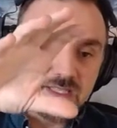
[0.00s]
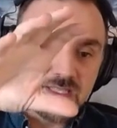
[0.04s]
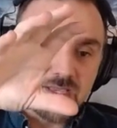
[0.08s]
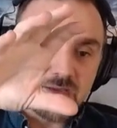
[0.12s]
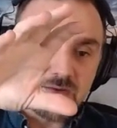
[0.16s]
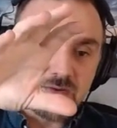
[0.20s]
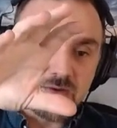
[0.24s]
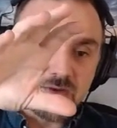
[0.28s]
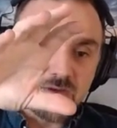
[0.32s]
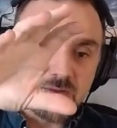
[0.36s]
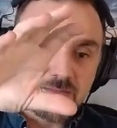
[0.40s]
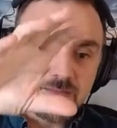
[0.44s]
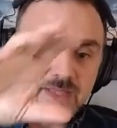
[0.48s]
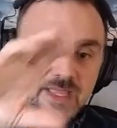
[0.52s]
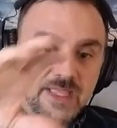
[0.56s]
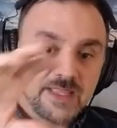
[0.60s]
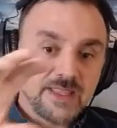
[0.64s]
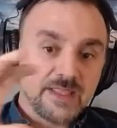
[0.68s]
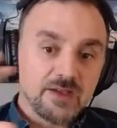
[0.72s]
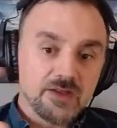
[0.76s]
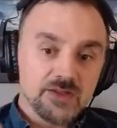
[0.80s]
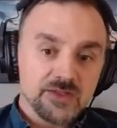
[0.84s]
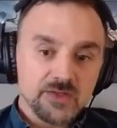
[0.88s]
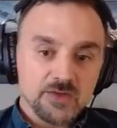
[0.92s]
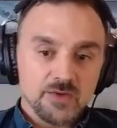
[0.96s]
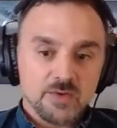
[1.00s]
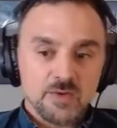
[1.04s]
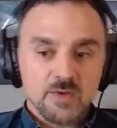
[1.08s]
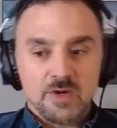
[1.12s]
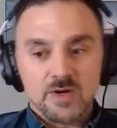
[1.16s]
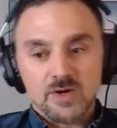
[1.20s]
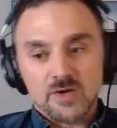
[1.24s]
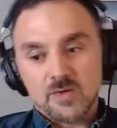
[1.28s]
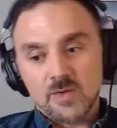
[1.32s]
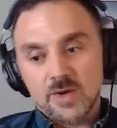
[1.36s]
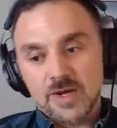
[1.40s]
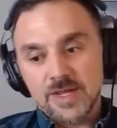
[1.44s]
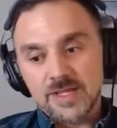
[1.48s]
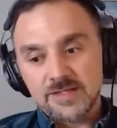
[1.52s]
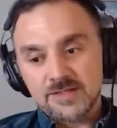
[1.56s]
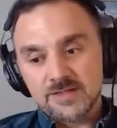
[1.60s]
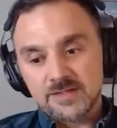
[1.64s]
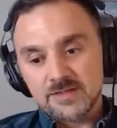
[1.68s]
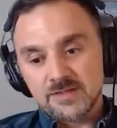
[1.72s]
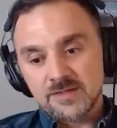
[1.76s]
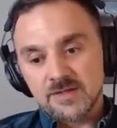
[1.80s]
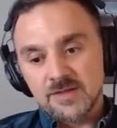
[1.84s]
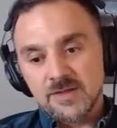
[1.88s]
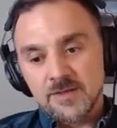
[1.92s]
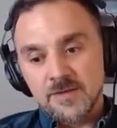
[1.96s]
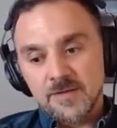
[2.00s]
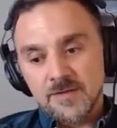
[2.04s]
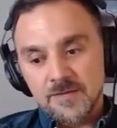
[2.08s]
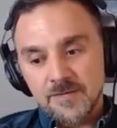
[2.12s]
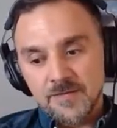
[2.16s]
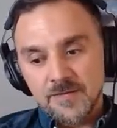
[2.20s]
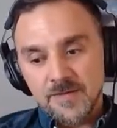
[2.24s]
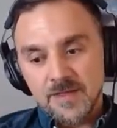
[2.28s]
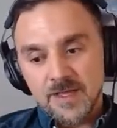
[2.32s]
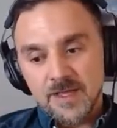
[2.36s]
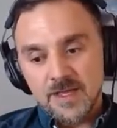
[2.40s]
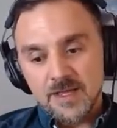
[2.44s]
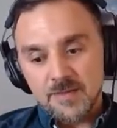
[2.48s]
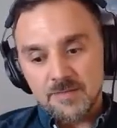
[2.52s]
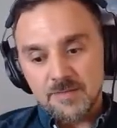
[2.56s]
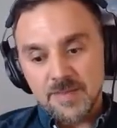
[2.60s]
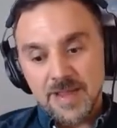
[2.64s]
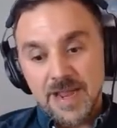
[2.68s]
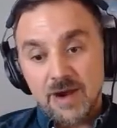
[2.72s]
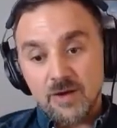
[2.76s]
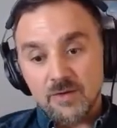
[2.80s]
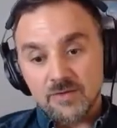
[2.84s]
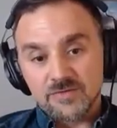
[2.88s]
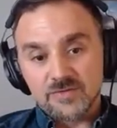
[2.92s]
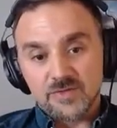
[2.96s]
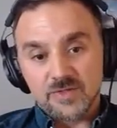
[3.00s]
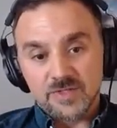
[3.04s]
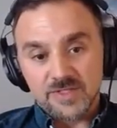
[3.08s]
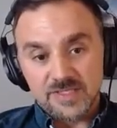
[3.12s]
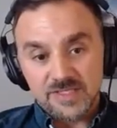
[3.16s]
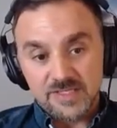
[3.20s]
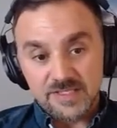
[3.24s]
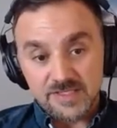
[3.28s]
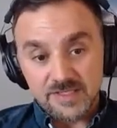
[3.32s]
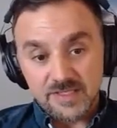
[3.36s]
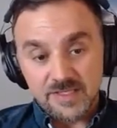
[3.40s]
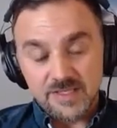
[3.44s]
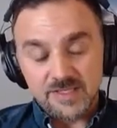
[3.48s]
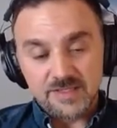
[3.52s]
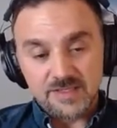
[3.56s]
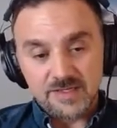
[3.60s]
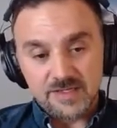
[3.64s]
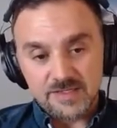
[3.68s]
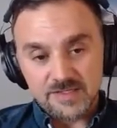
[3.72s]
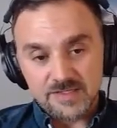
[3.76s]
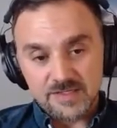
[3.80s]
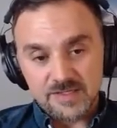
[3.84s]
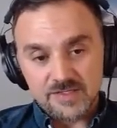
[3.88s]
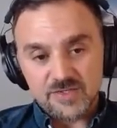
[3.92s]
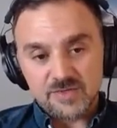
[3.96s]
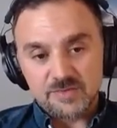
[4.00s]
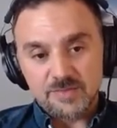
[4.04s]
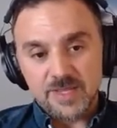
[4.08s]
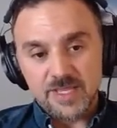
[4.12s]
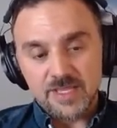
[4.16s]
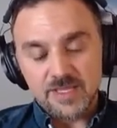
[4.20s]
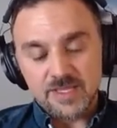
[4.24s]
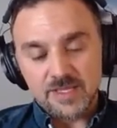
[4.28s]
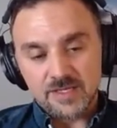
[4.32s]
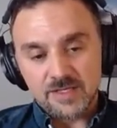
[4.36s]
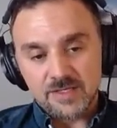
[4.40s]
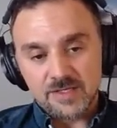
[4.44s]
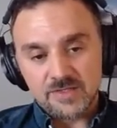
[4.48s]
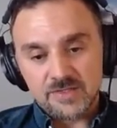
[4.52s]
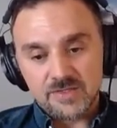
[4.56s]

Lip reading: in the outcome, and they also are quite powerful in the decision making.